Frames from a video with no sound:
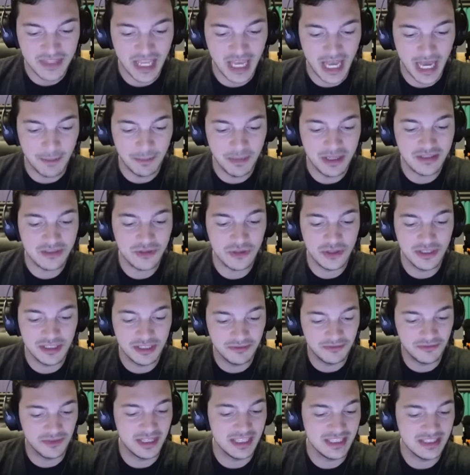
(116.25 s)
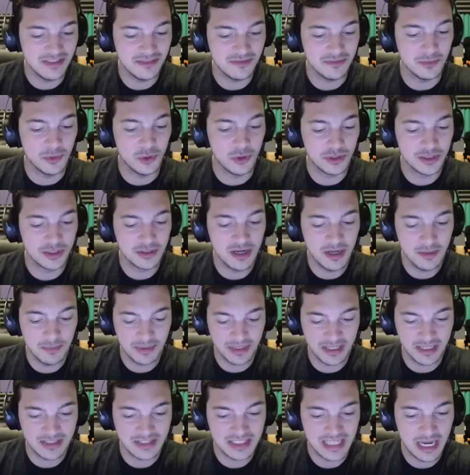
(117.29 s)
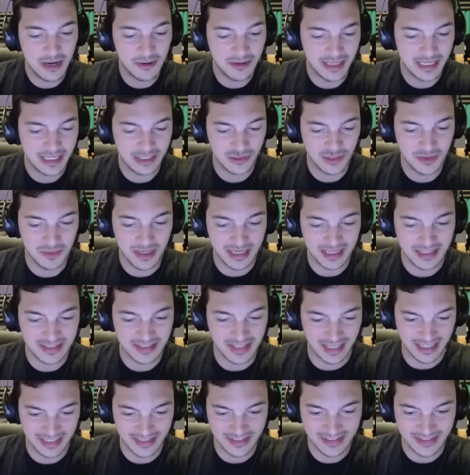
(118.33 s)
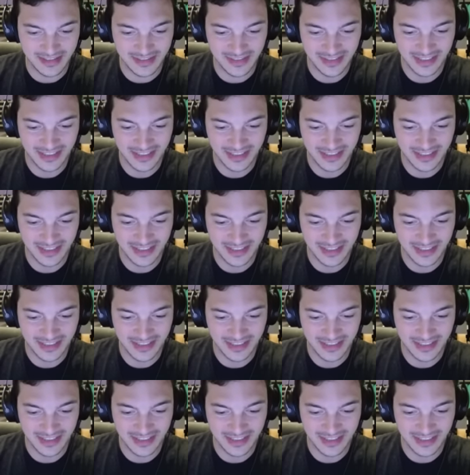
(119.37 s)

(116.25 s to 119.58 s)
I'm going to throw a defensive mortar up because now it actually makes sense.